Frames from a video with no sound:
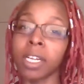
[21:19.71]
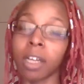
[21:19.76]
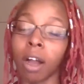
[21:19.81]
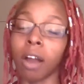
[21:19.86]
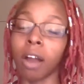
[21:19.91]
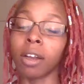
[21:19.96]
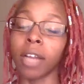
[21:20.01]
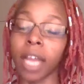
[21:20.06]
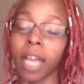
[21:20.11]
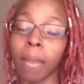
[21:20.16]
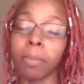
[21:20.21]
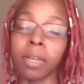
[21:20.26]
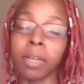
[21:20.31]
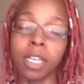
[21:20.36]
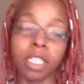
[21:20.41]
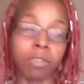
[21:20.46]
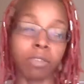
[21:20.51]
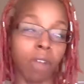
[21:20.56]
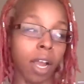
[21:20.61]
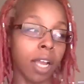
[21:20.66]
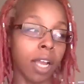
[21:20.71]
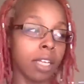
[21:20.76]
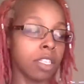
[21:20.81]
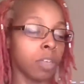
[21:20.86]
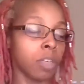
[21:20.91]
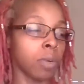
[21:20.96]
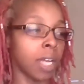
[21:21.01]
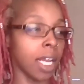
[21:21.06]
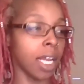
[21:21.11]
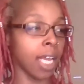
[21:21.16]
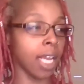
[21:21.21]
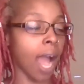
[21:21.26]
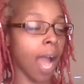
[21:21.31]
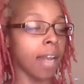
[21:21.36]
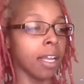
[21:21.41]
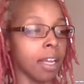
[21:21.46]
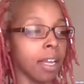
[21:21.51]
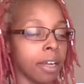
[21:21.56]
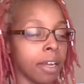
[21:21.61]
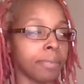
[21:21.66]
call an ambulance, right? So when they
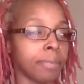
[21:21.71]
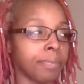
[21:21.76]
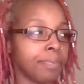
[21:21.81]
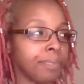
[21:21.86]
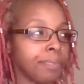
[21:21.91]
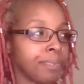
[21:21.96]
got here,